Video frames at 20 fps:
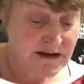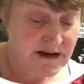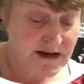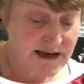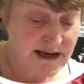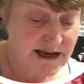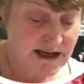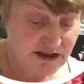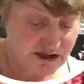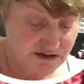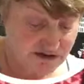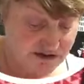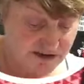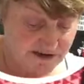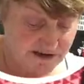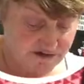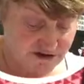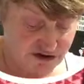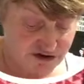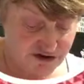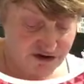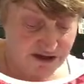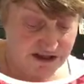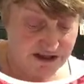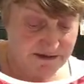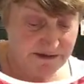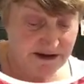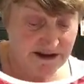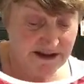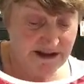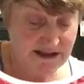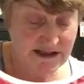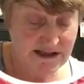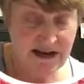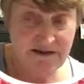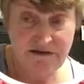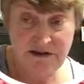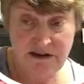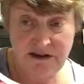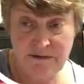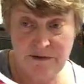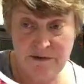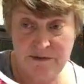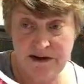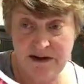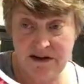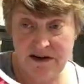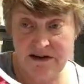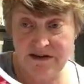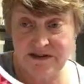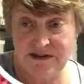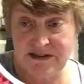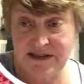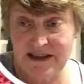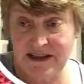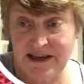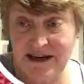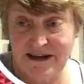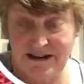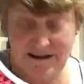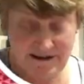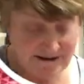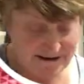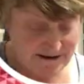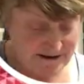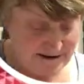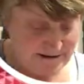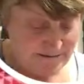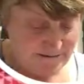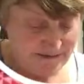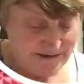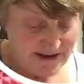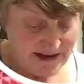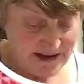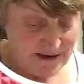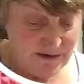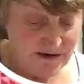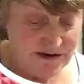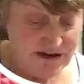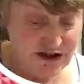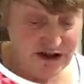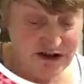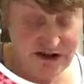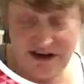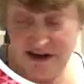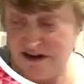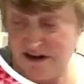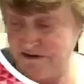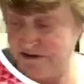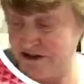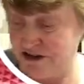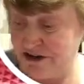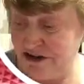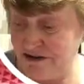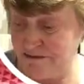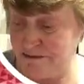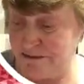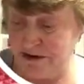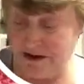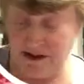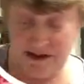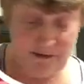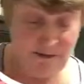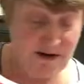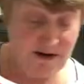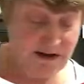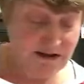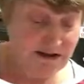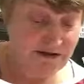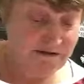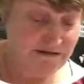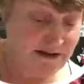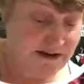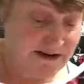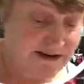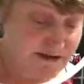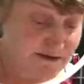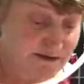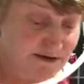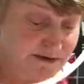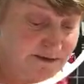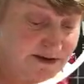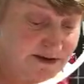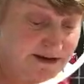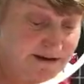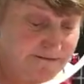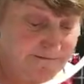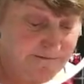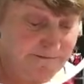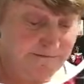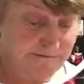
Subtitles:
Again, you just have to trust me at this level. You probably can't see that. It was a good afternoon, putting the world to rights, weren't we?